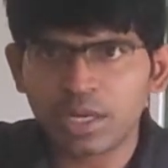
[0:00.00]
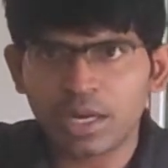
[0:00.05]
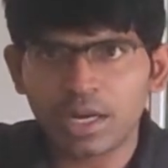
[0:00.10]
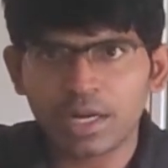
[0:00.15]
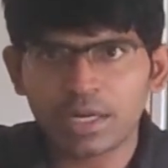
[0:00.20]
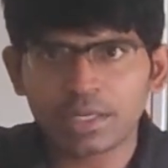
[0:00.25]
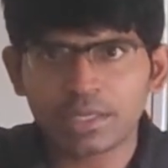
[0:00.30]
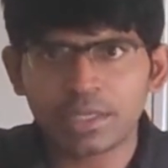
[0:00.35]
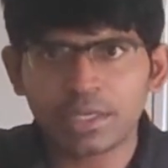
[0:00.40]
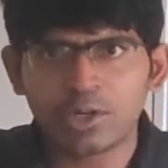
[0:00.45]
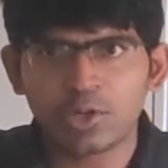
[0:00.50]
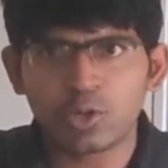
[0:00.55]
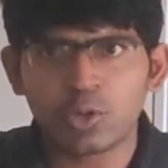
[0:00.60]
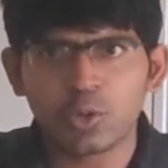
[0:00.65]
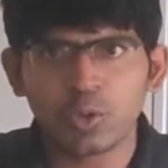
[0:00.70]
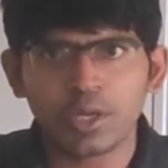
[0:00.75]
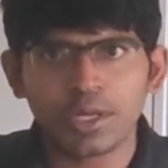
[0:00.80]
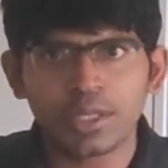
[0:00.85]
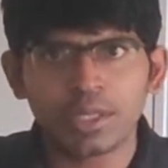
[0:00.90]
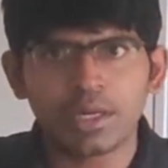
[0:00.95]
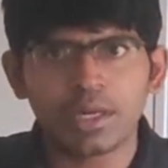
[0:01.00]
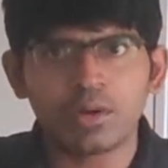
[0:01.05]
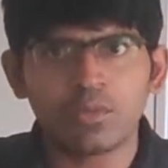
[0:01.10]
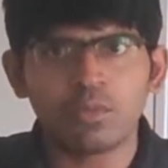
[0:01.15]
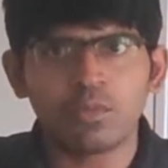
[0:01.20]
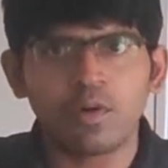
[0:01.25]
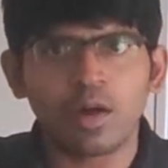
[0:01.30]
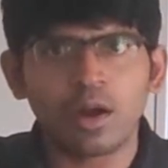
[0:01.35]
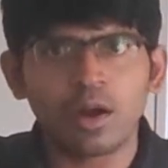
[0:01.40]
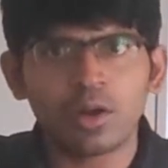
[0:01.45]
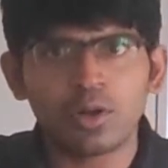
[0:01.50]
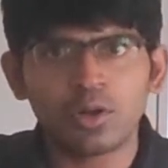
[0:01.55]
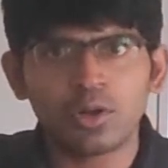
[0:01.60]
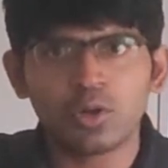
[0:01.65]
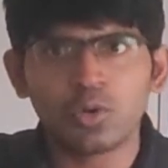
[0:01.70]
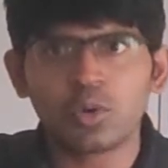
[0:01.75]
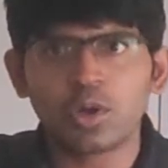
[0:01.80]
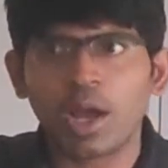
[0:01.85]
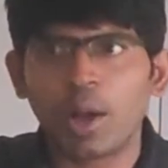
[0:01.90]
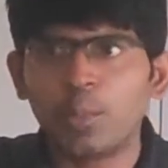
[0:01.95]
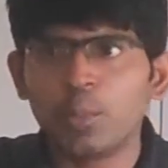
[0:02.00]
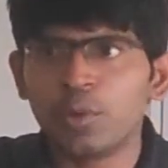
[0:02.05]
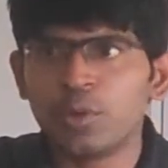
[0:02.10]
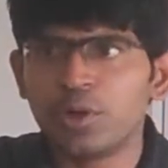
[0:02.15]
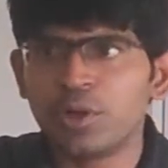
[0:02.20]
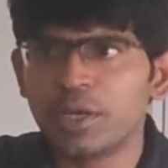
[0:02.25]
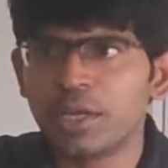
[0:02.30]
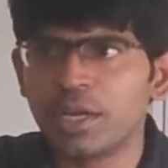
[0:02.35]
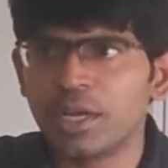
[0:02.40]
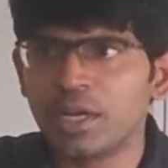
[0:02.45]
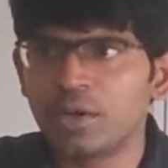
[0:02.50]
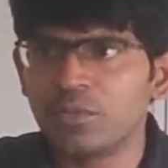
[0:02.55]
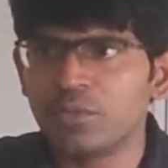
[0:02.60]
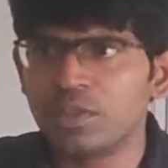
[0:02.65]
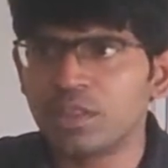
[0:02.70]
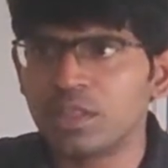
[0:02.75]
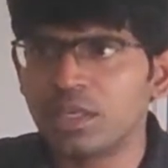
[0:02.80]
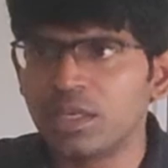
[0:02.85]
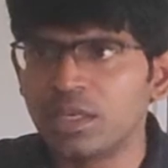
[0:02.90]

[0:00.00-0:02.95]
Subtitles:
connected together want to communicate with